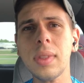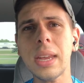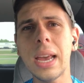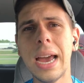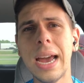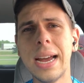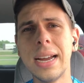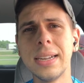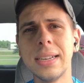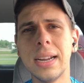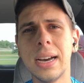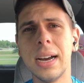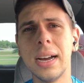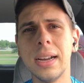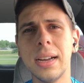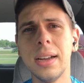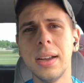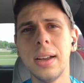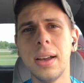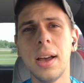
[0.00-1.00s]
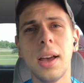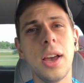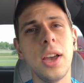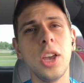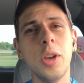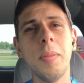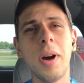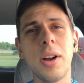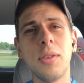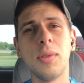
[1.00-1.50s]
And
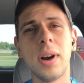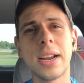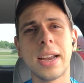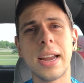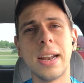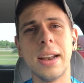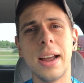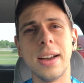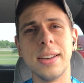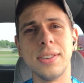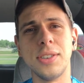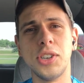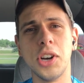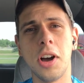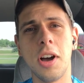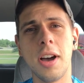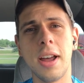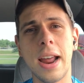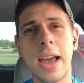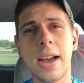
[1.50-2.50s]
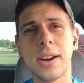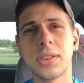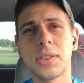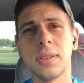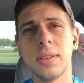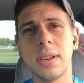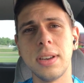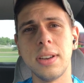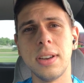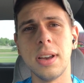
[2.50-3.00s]
you might recognize John
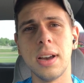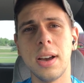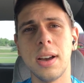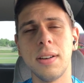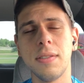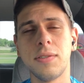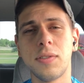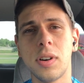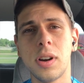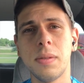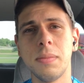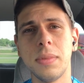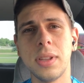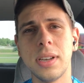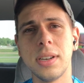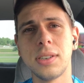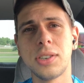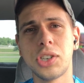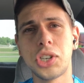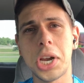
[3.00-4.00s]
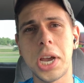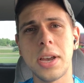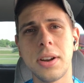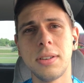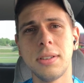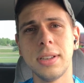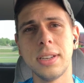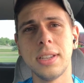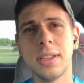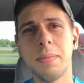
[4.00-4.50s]
actually from this
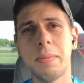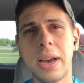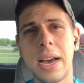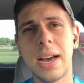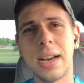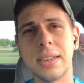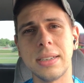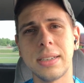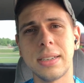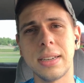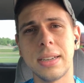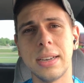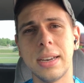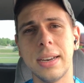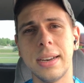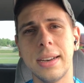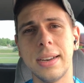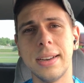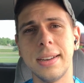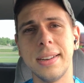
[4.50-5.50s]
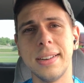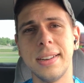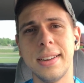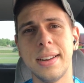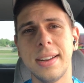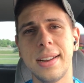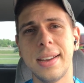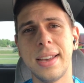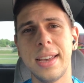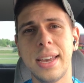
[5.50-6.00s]
channel in the past.
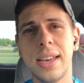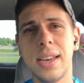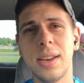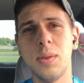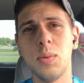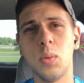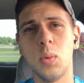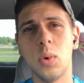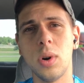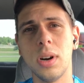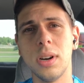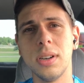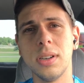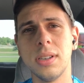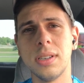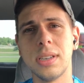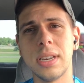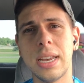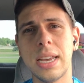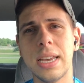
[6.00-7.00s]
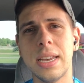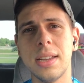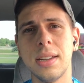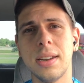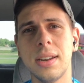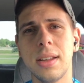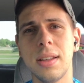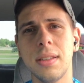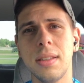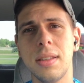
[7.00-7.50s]
He was
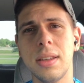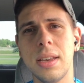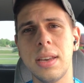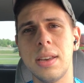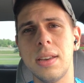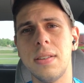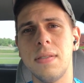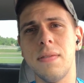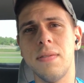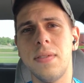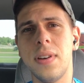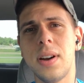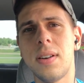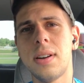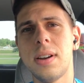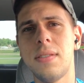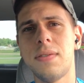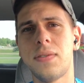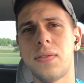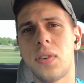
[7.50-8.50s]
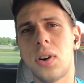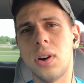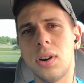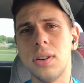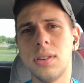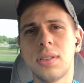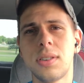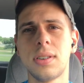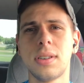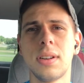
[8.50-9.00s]
in the very
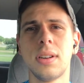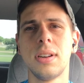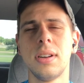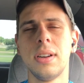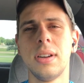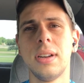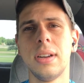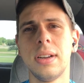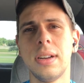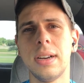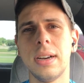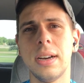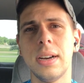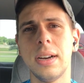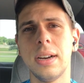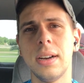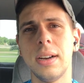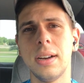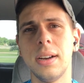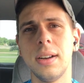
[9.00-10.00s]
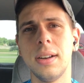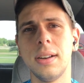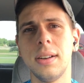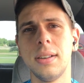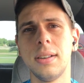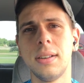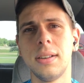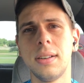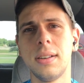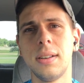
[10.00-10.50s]
first
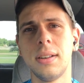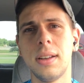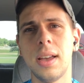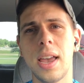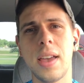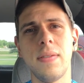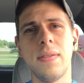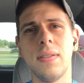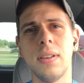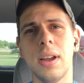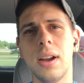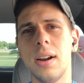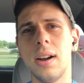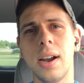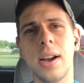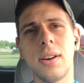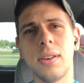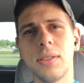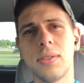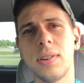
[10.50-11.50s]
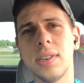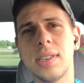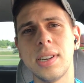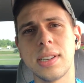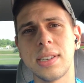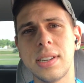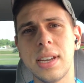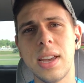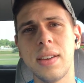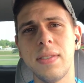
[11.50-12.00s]

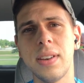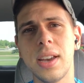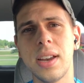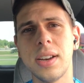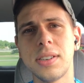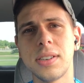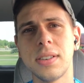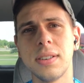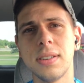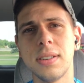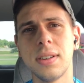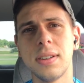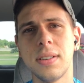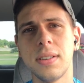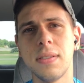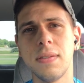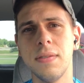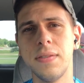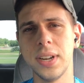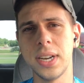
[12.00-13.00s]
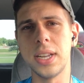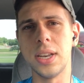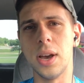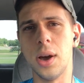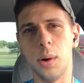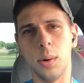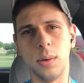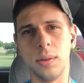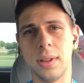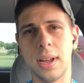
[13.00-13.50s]
Aero360Aviation
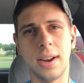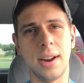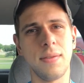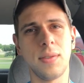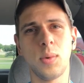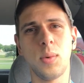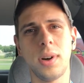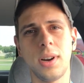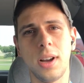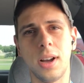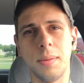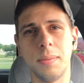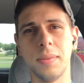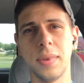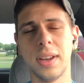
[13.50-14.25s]
video that ever went up.